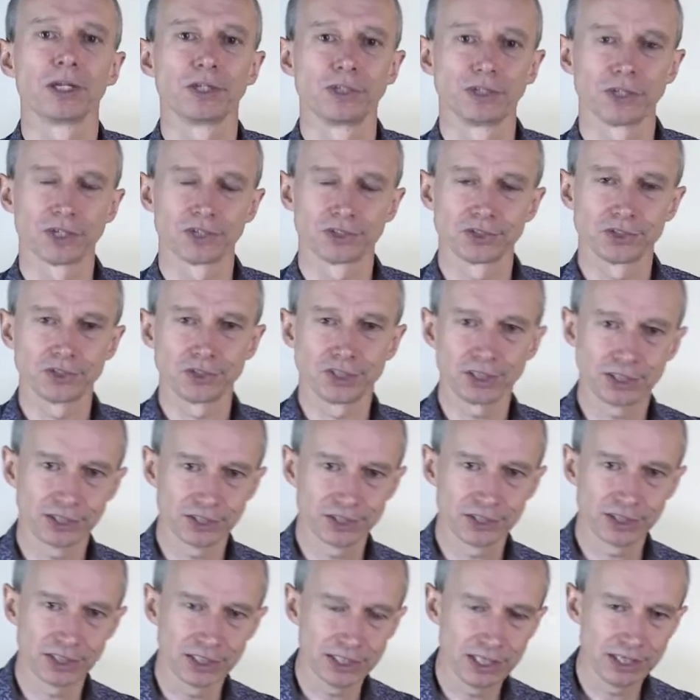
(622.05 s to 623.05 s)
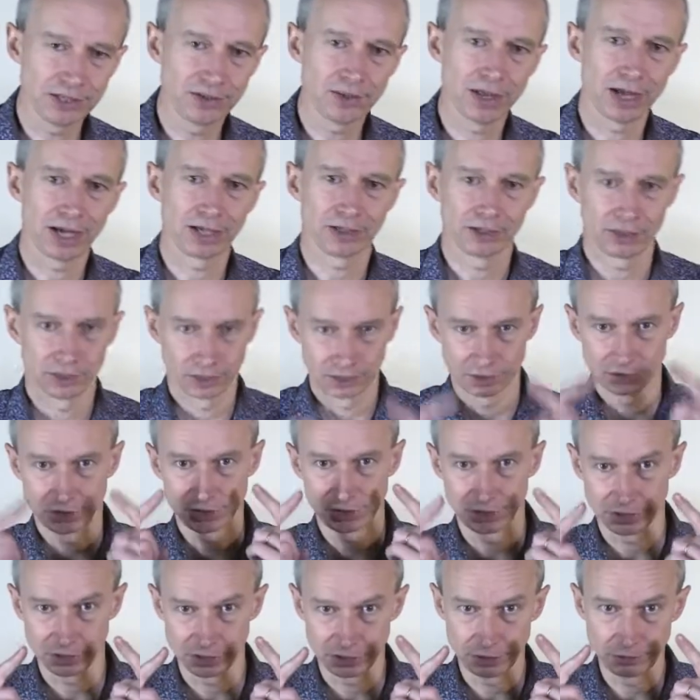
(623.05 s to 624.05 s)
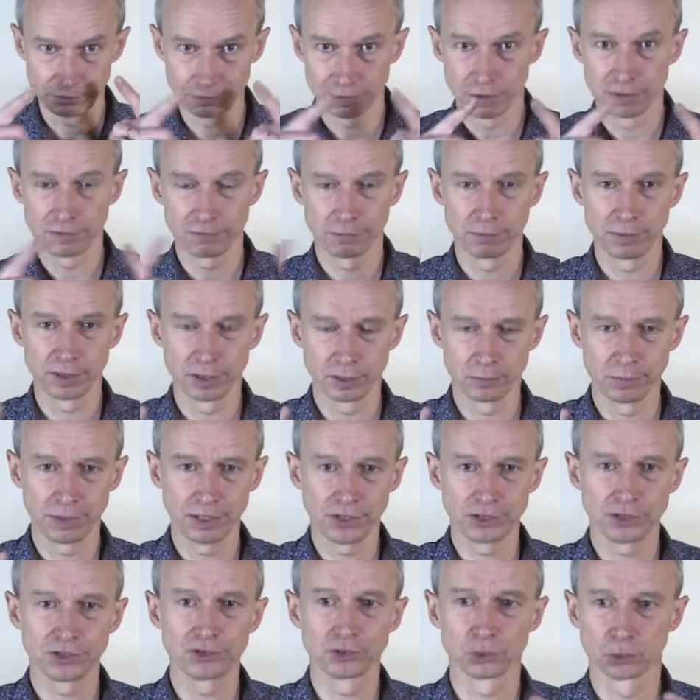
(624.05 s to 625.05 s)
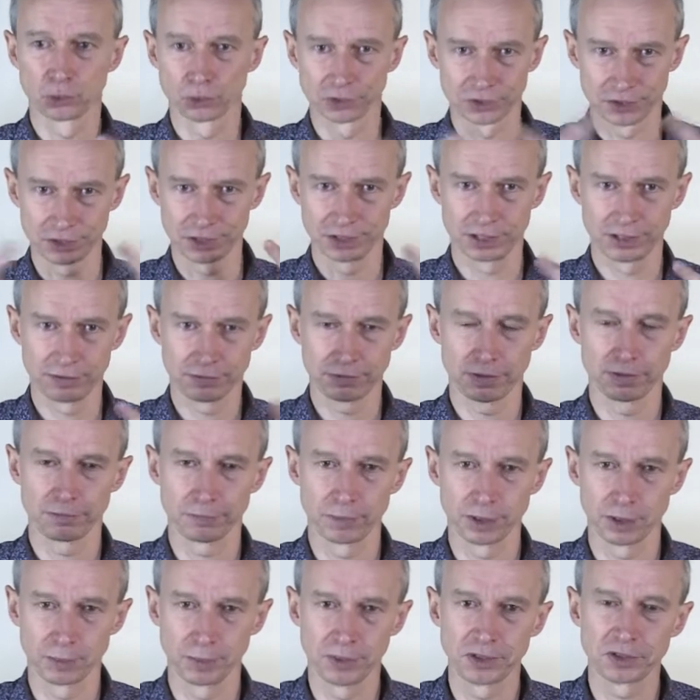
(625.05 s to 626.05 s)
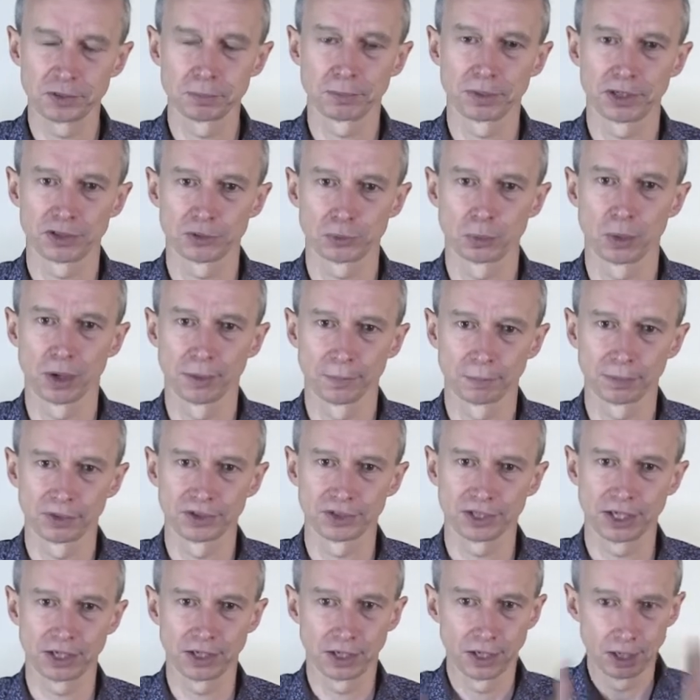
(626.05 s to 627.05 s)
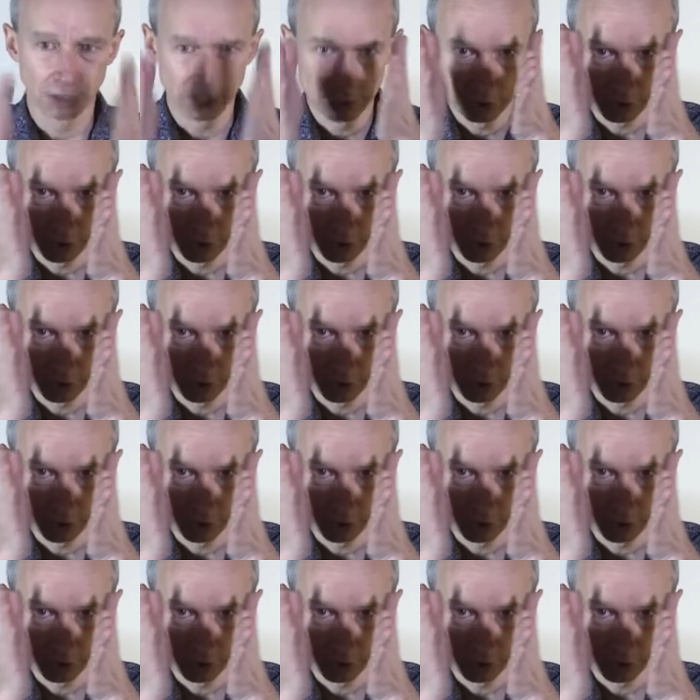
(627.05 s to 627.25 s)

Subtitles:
doesn't exceed that 65 millimeters or 65 millimeters plus 1%,